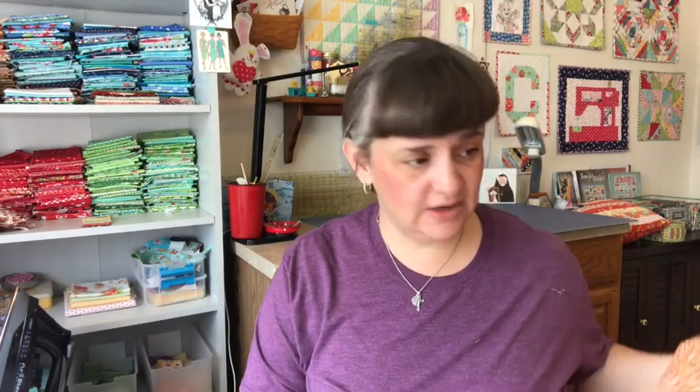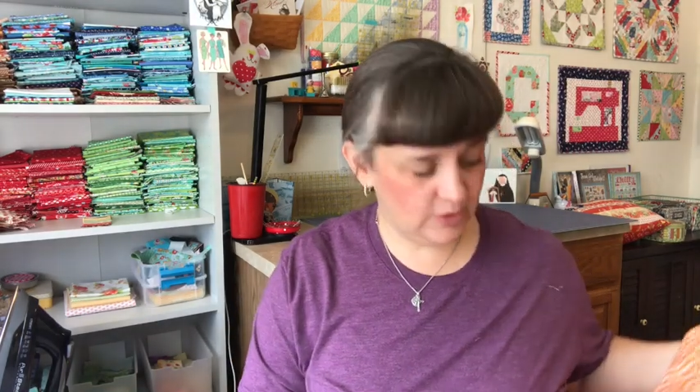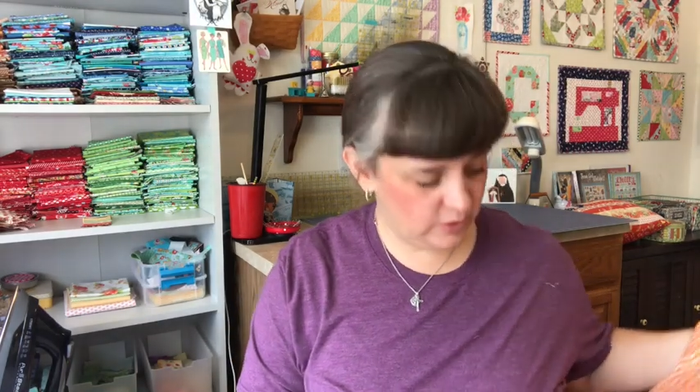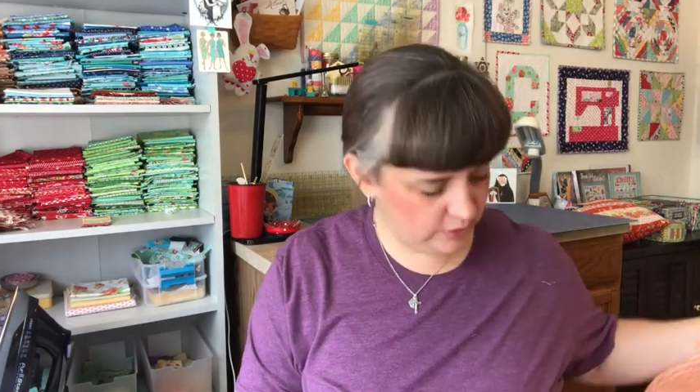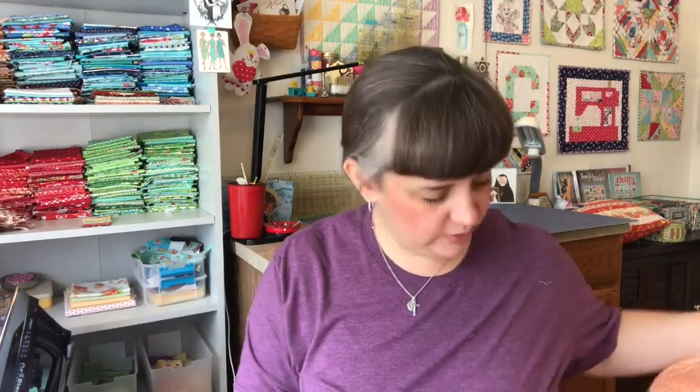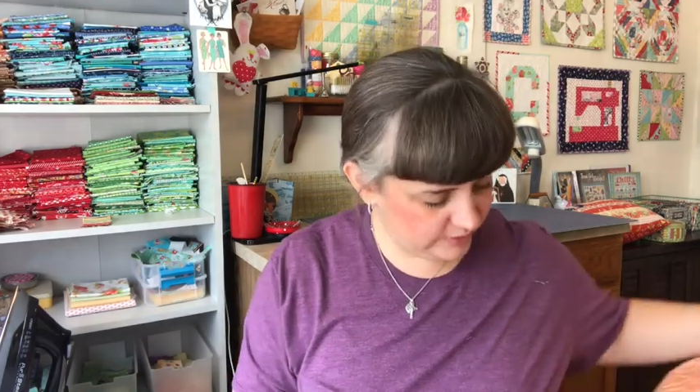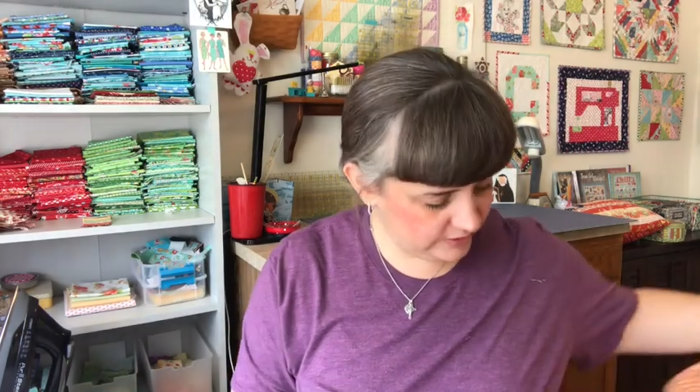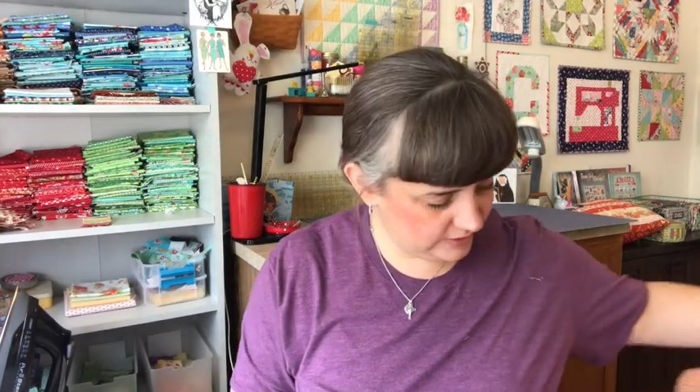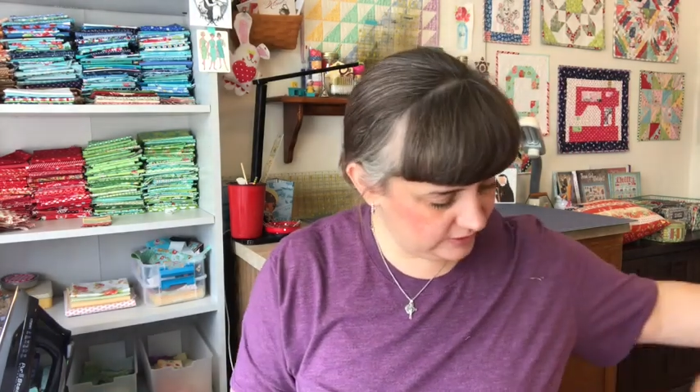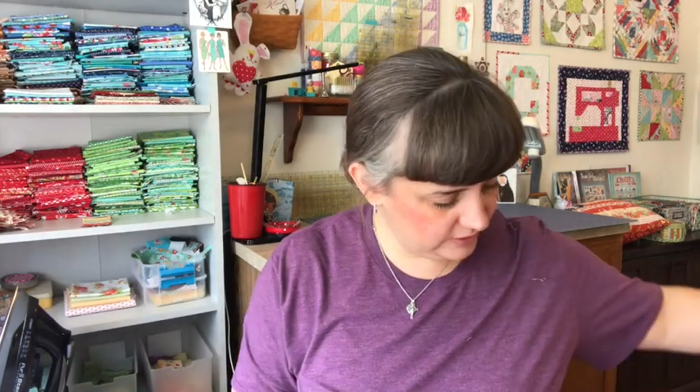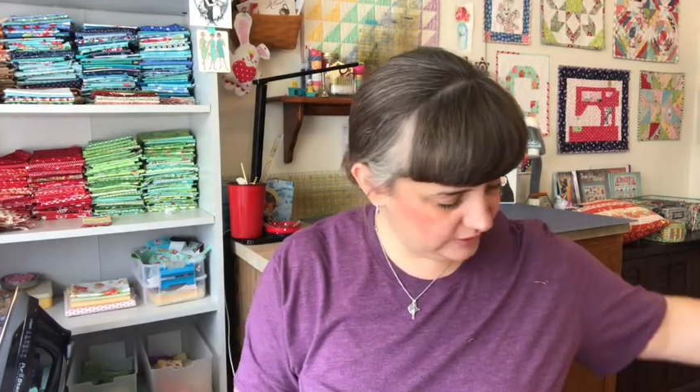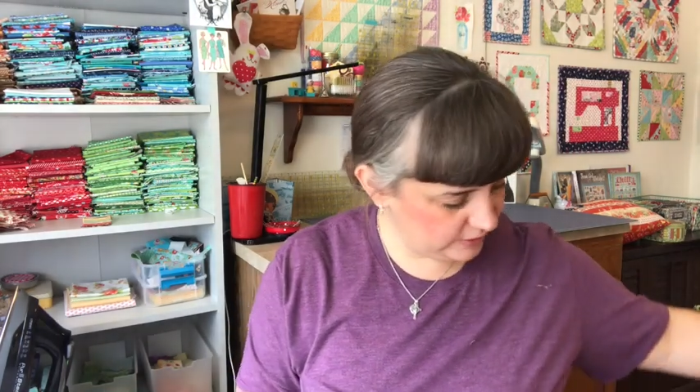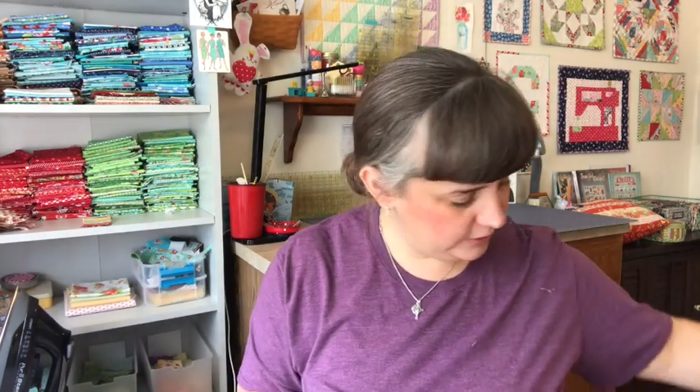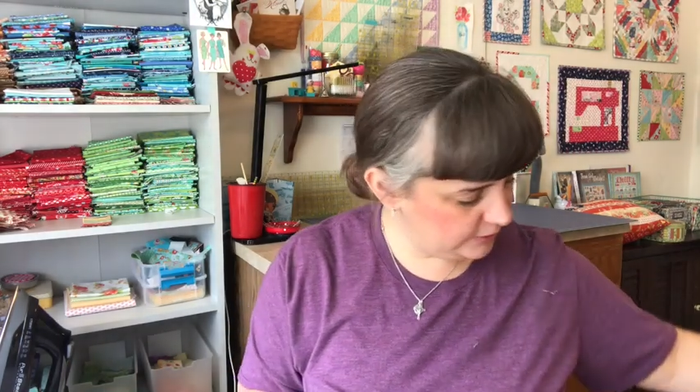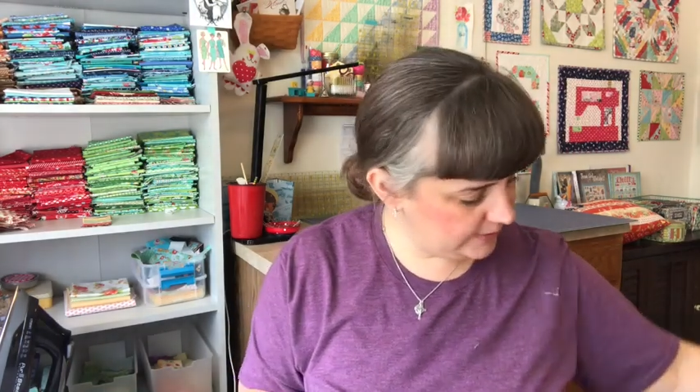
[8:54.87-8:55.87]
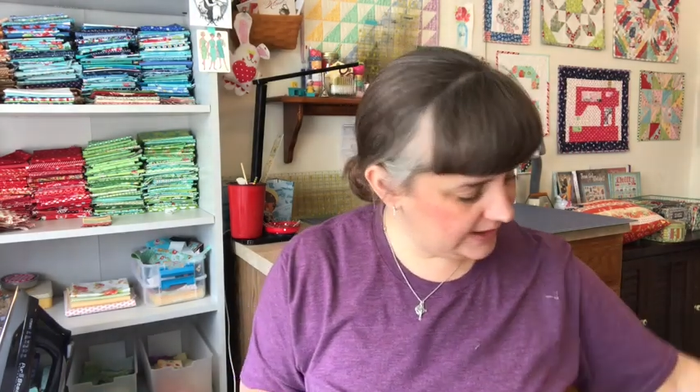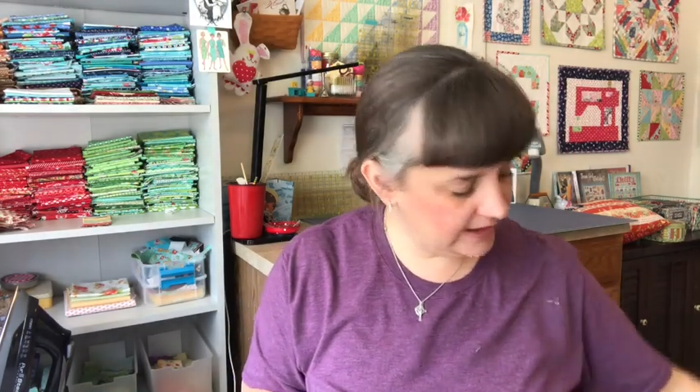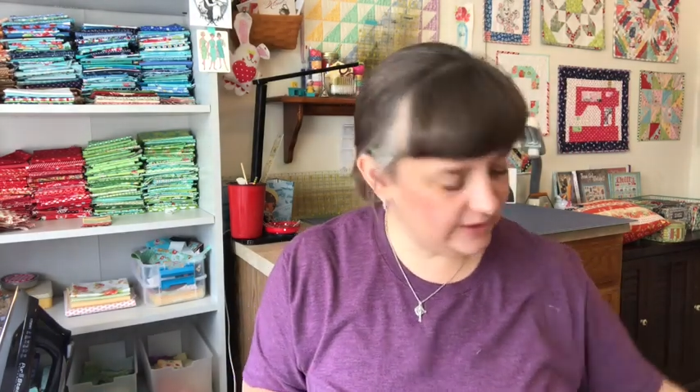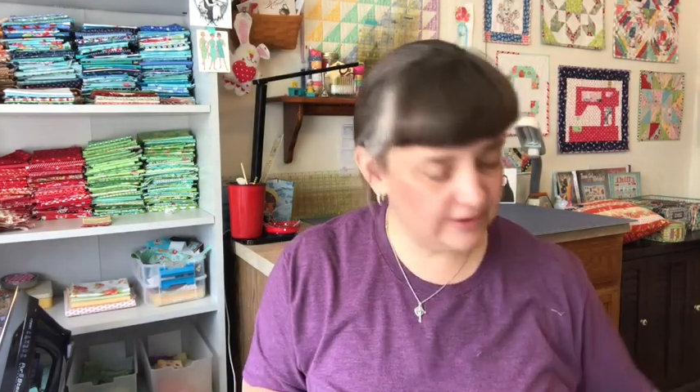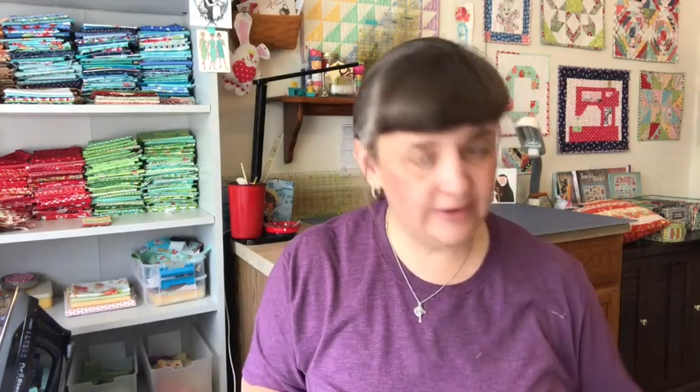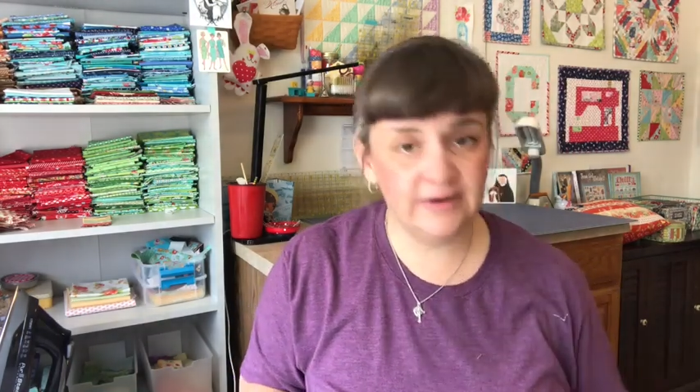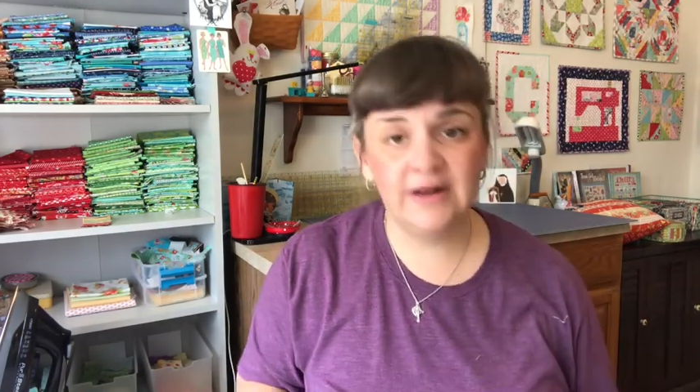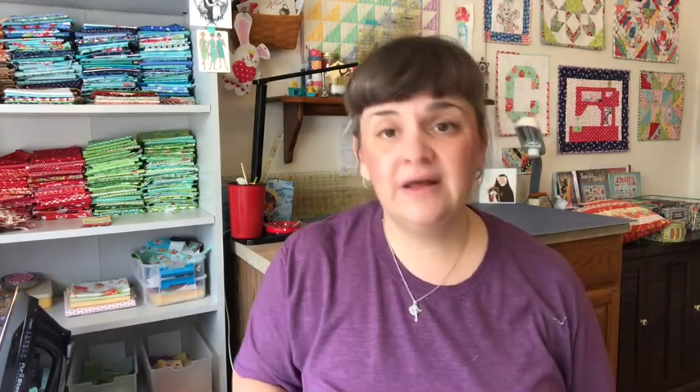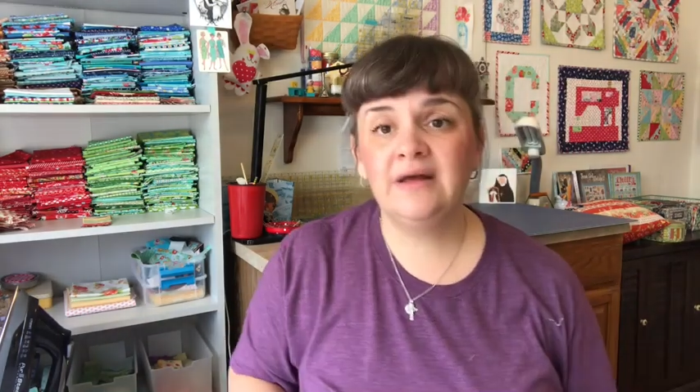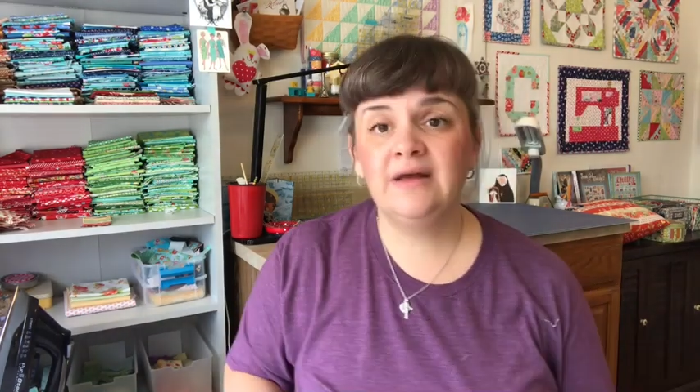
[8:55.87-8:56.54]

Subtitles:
of quilt book or quilt pattern,